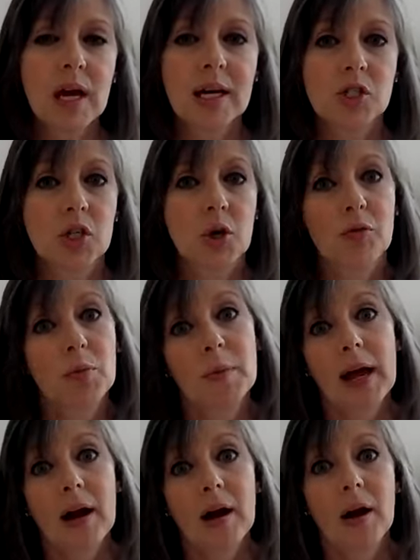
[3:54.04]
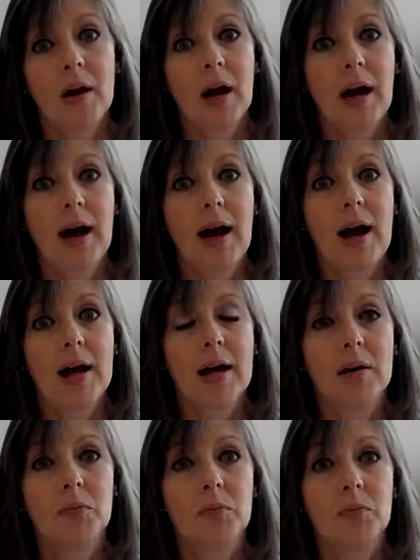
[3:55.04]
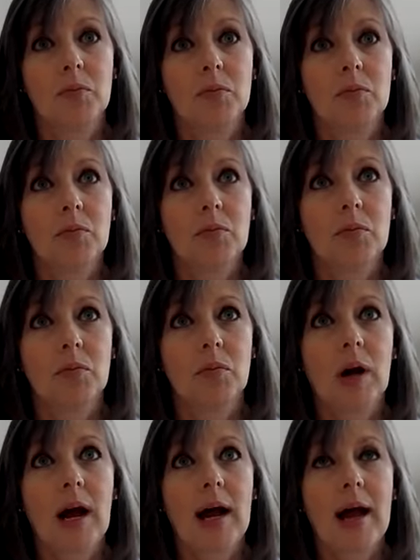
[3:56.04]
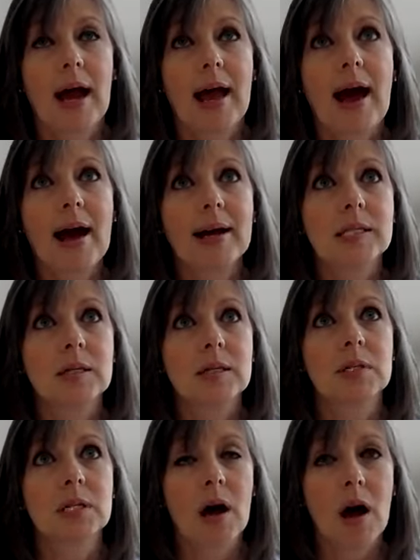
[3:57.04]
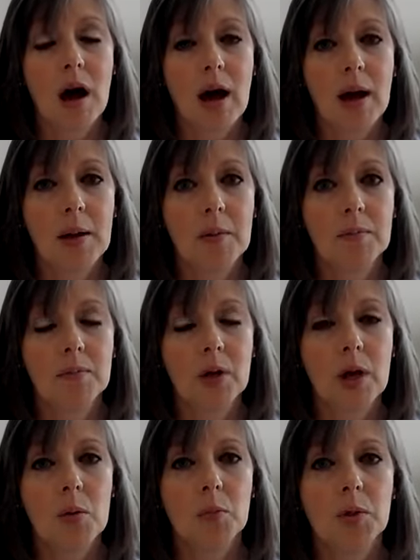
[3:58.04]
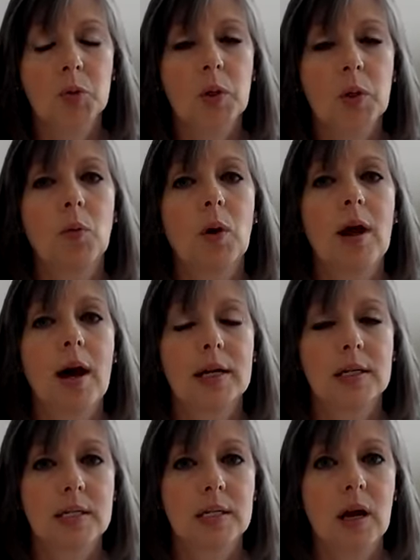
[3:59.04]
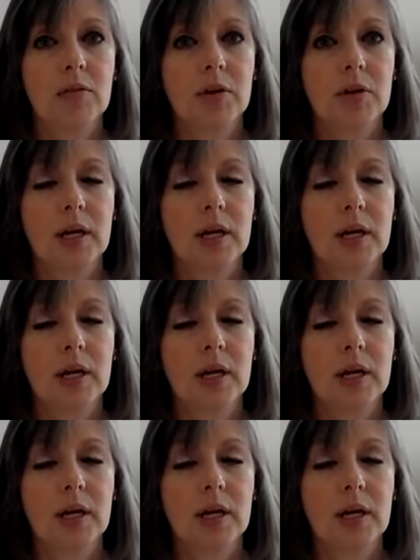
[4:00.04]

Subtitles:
And so from there, I had some time between when I discovered